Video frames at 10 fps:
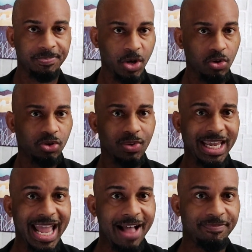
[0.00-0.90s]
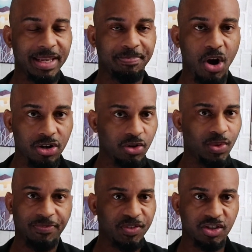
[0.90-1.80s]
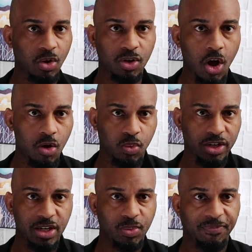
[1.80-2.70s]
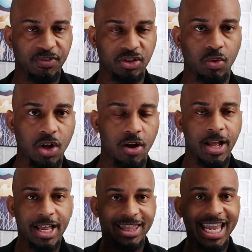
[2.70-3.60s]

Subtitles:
Those who they have been partnered with for so long, working with for so long,